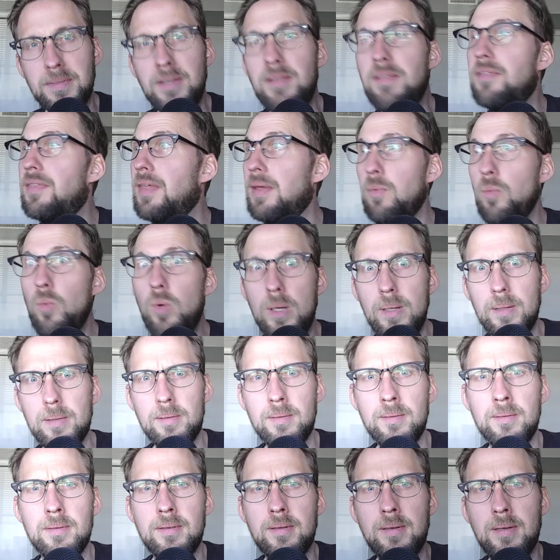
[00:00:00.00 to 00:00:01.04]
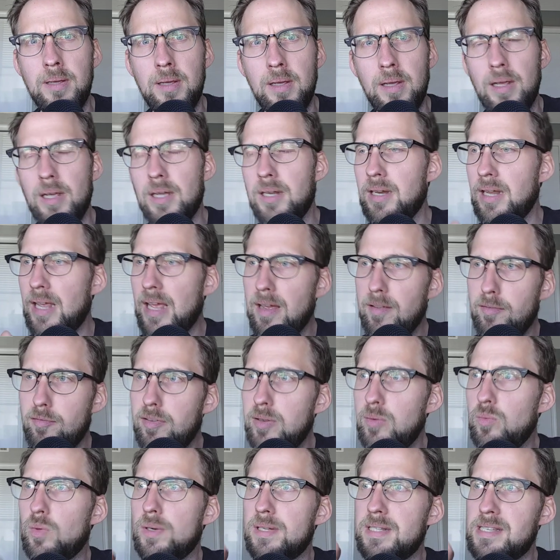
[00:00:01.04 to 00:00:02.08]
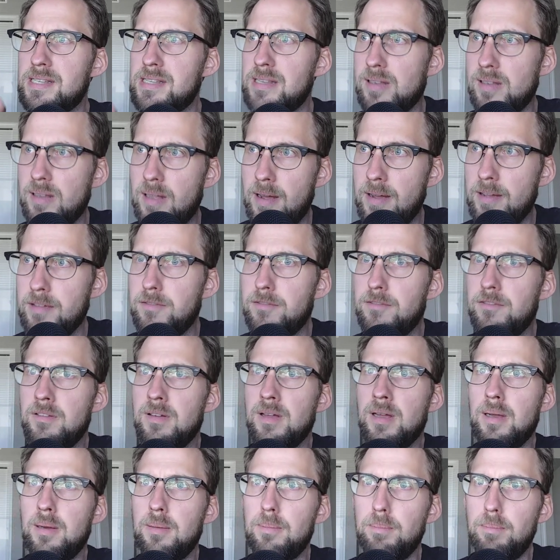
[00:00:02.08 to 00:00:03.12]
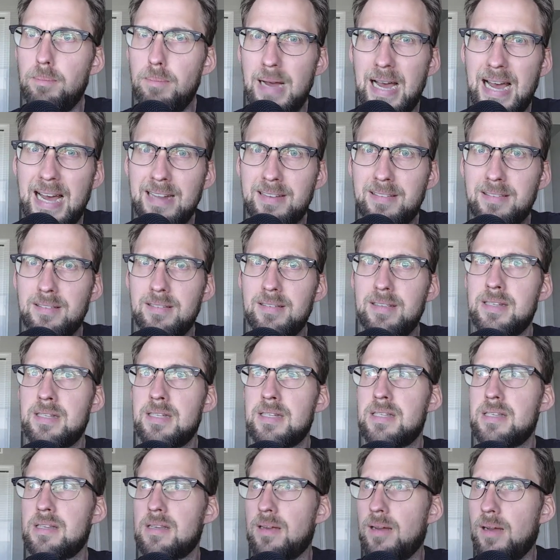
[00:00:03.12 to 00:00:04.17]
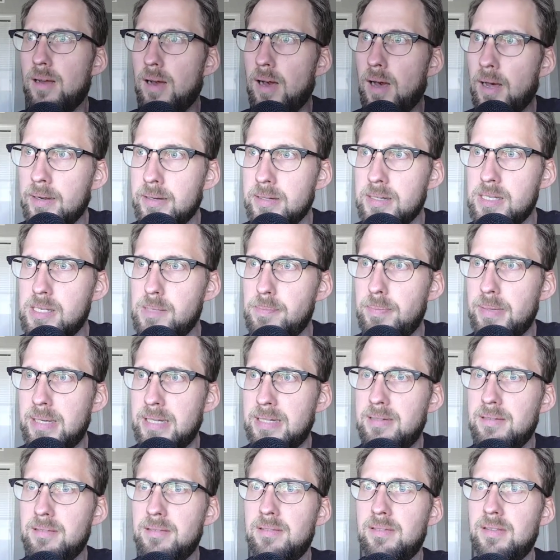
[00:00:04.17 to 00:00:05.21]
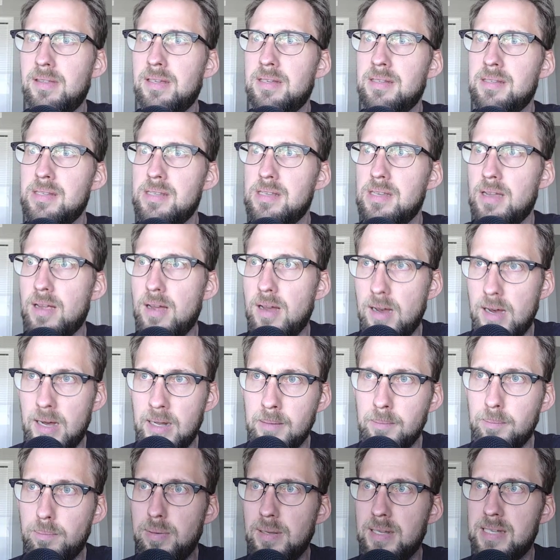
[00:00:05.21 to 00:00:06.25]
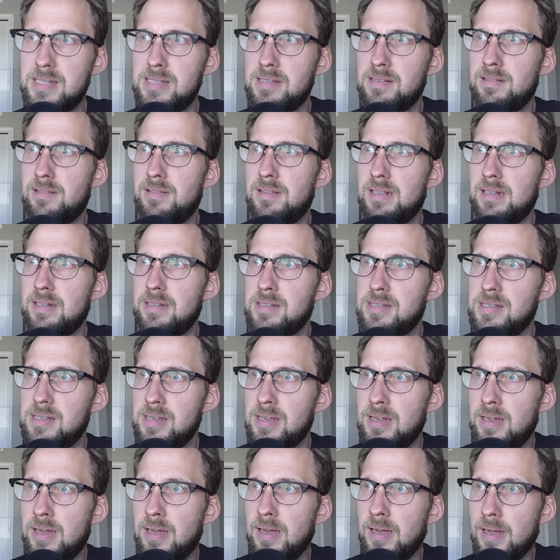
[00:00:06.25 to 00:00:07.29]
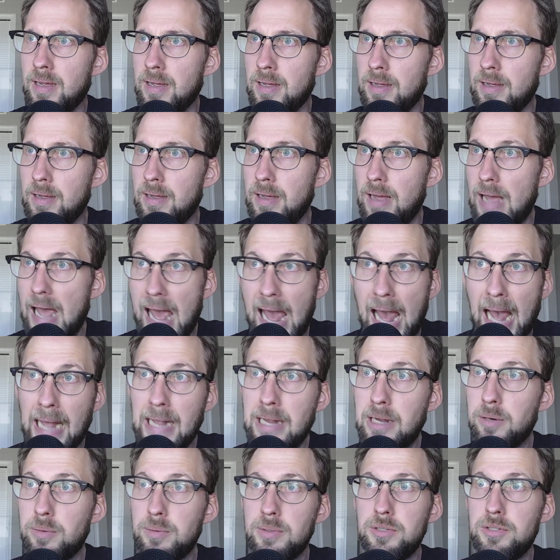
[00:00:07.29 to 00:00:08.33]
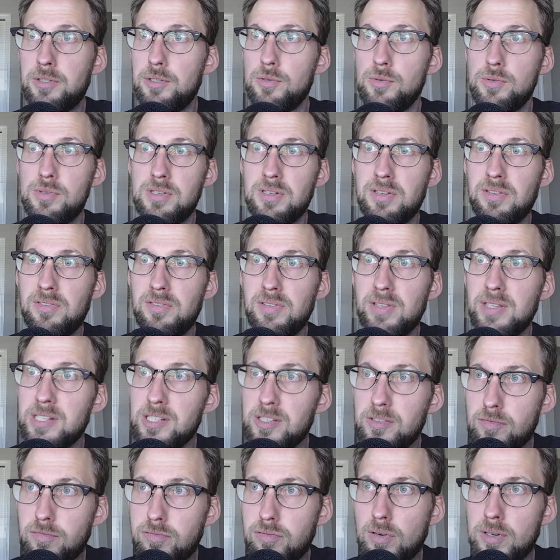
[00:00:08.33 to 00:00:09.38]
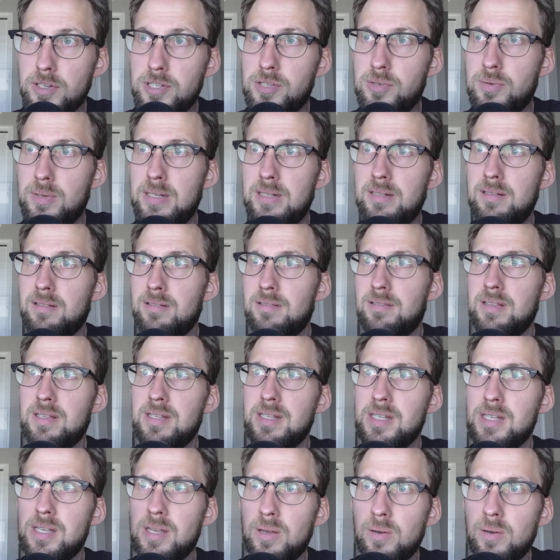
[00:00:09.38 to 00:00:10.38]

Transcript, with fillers: They will. In everyone's life, bad things, unexpected things, unpleasant things, anger-inducing things, frustrating things